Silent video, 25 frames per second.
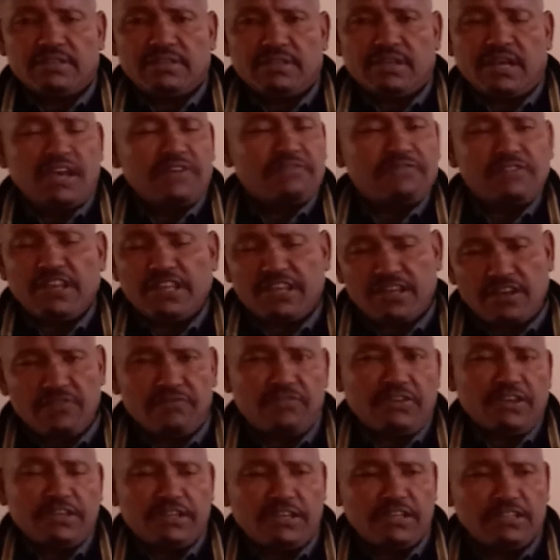I feel
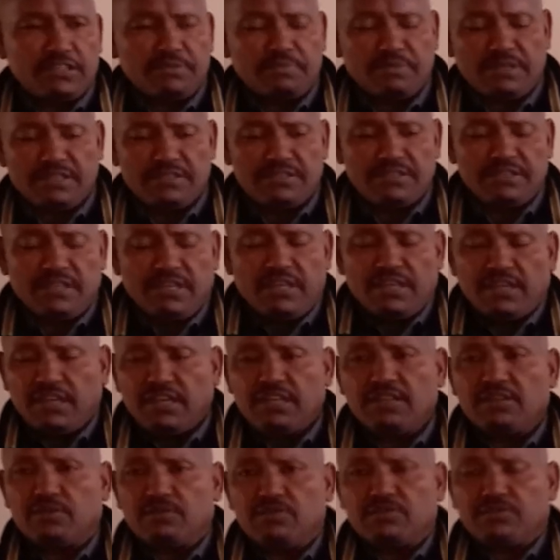confident means,
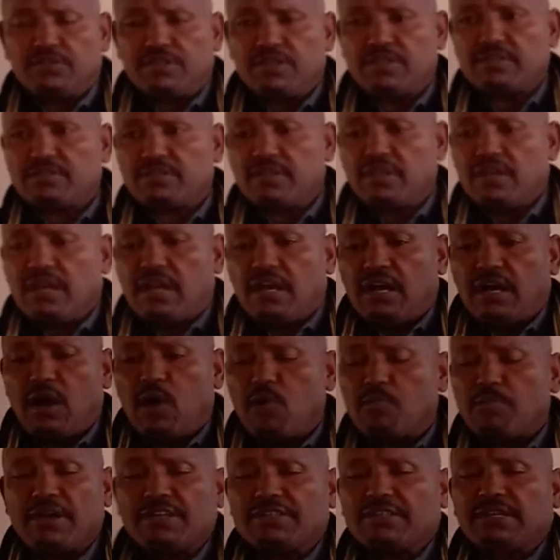just how
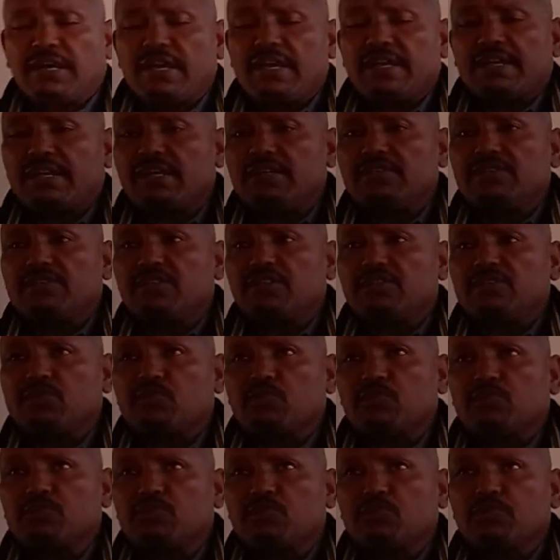much I can just
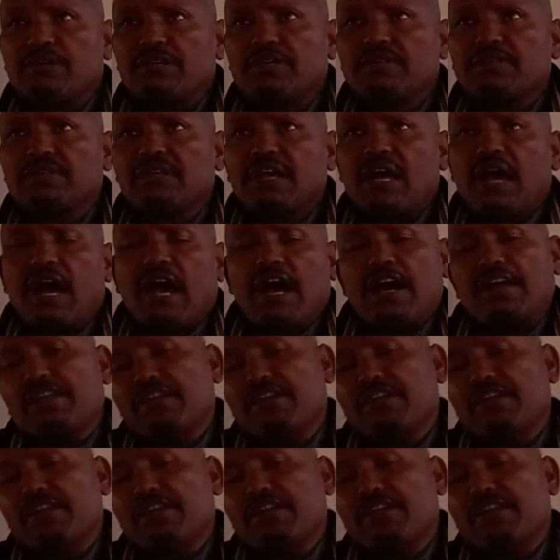use with an